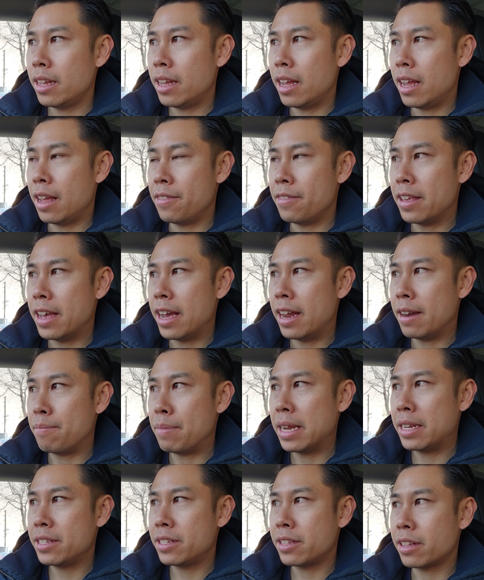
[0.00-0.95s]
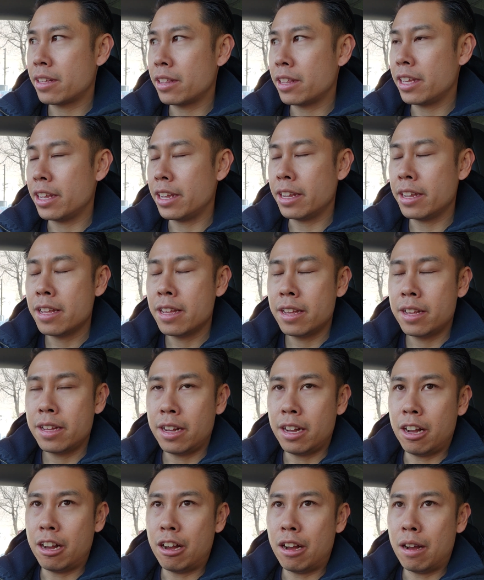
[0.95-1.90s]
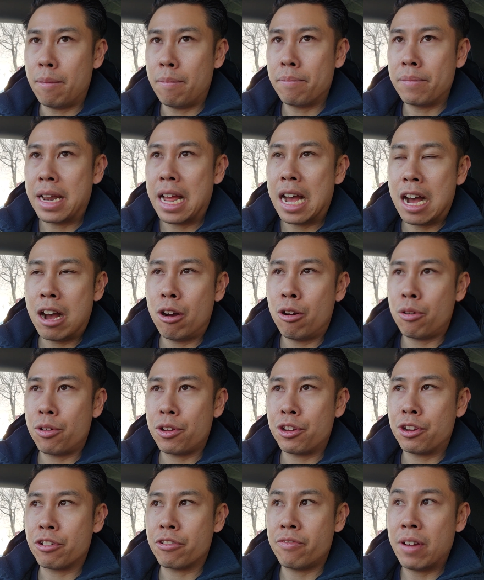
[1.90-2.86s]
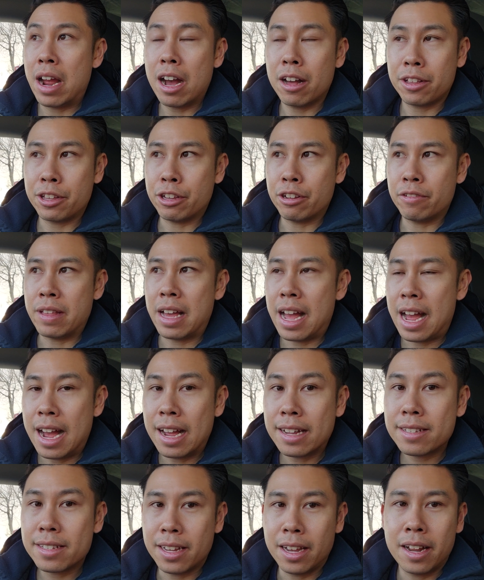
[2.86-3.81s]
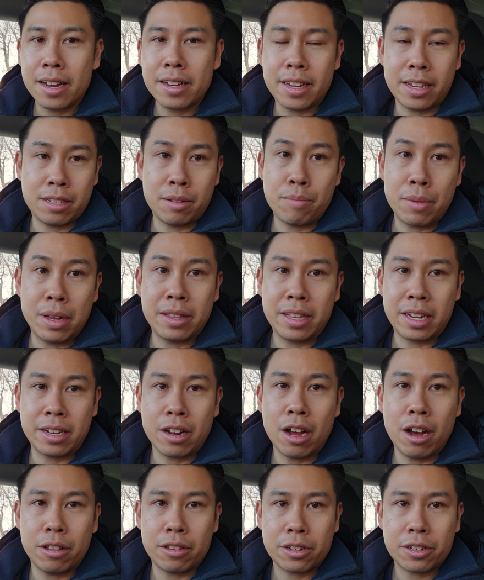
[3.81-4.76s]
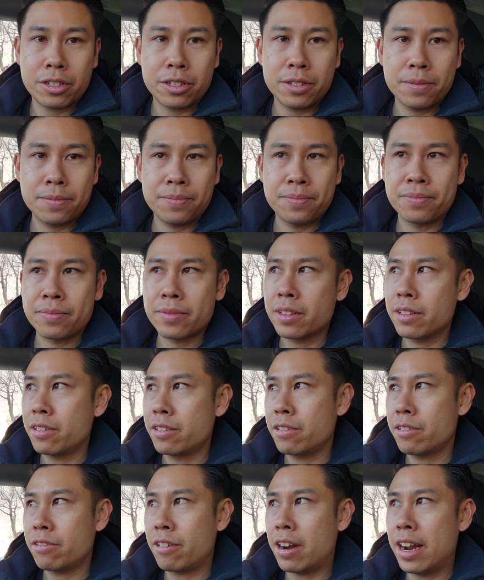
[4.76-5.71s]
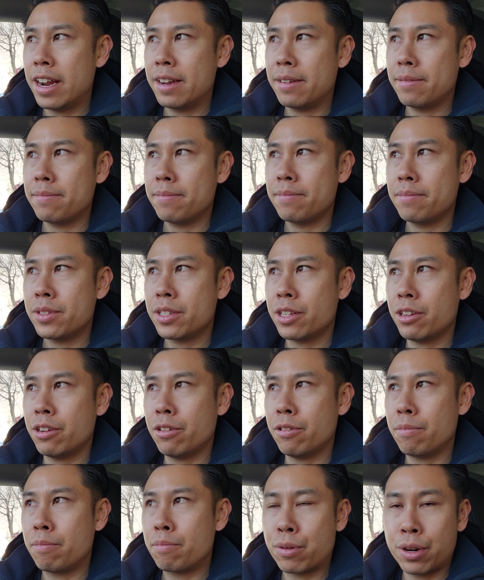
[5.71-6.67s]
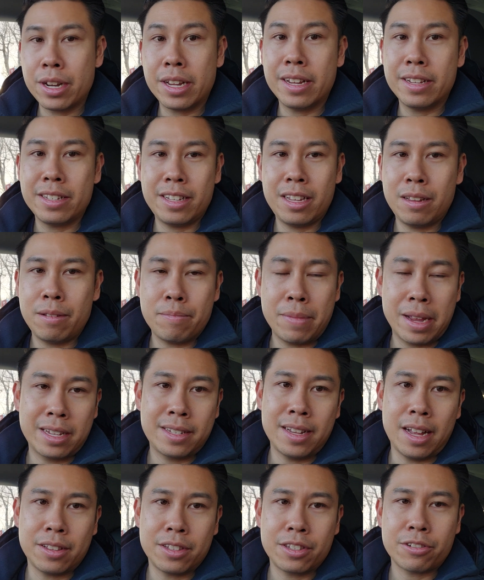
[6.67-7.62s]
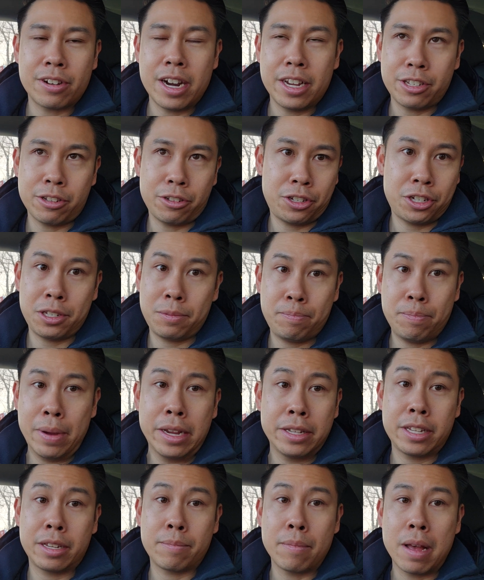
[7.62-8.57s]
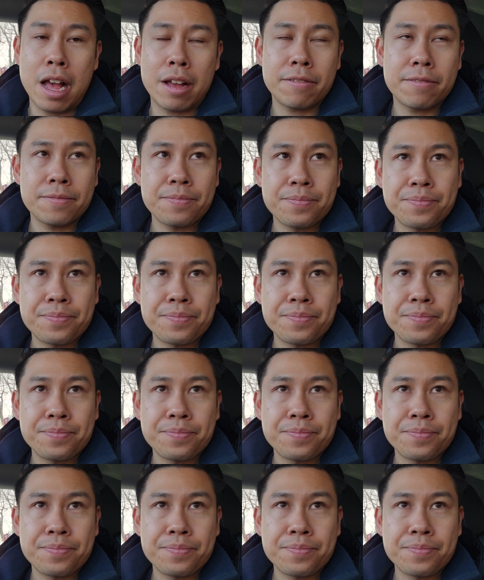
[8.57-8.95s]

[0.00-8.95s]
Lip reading: and then basically now your value of that asset is $1 million, right? So pretty easy, makes sense, right? So it's just basic math.